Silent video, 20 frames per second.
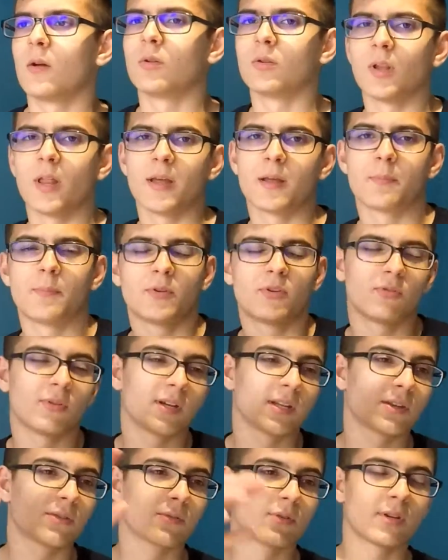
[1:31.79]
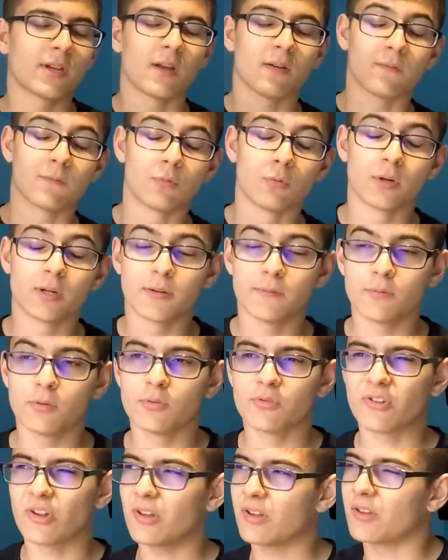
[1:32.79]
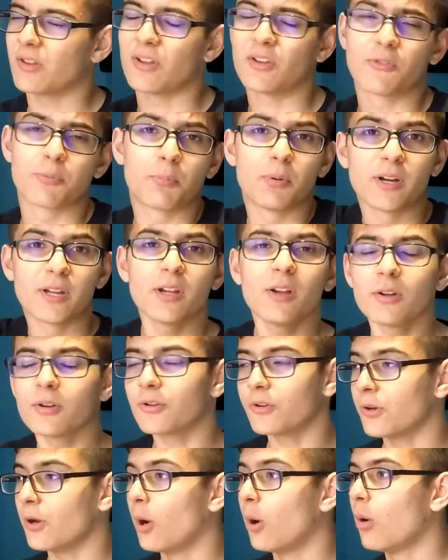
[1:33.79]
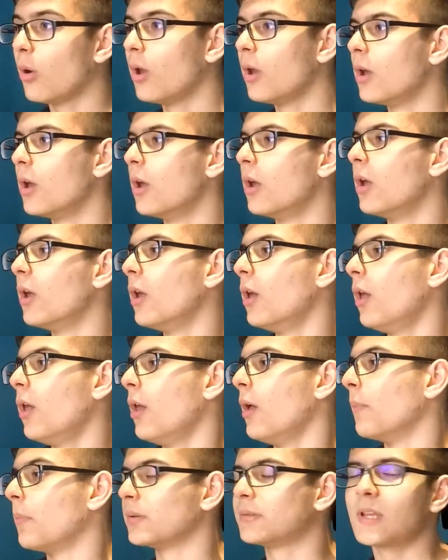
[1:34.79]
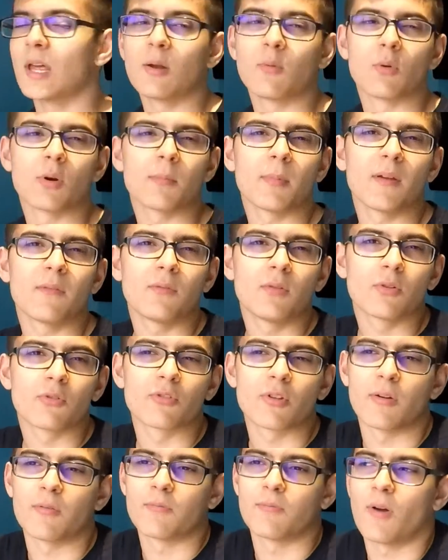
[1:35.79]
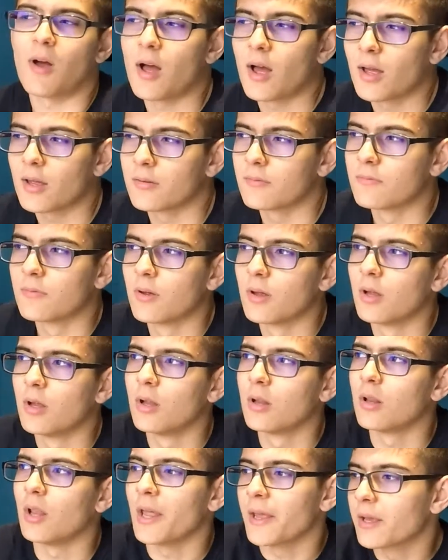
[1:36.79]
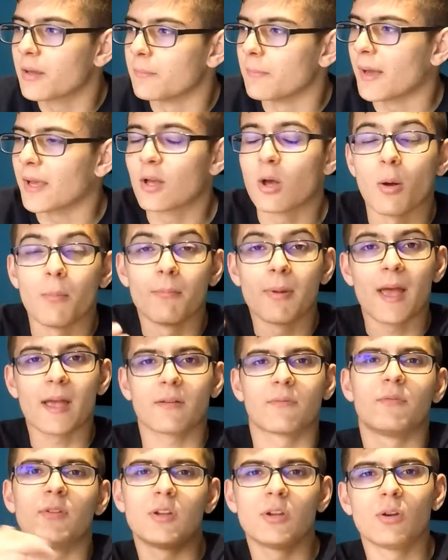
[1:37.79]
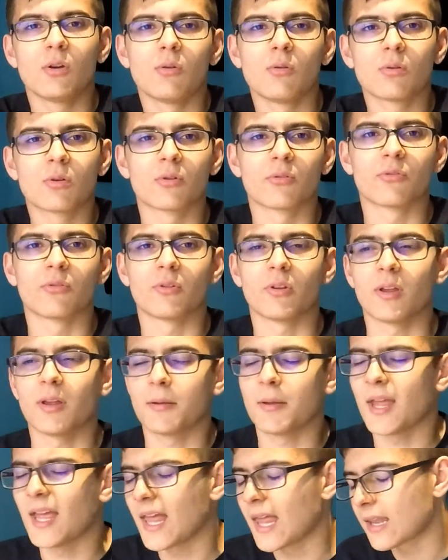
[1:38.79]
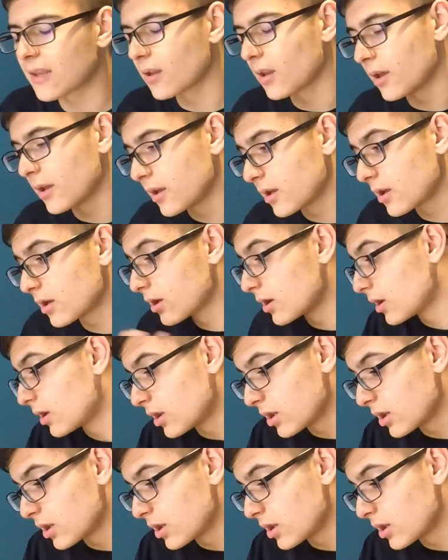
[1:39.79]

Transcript: Like between 30 and 40 views, and it's pretty good, you know. But then one of my videos got 5, like my comeback video, and like